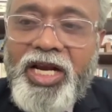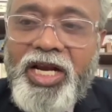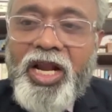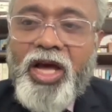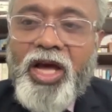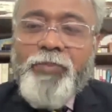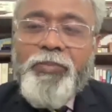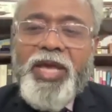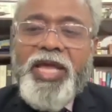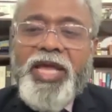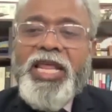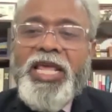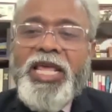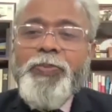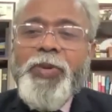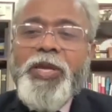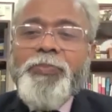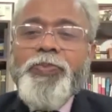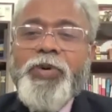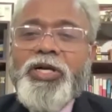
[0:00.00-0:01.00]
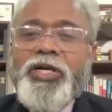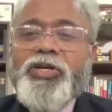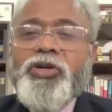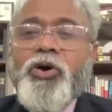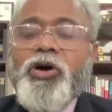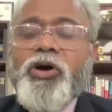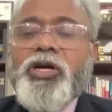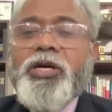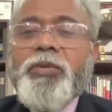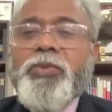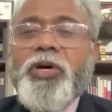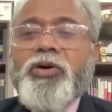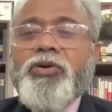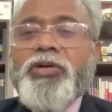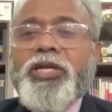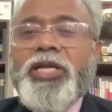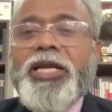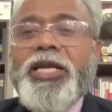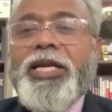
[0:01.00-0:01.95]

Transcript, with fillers: Now, many people talk about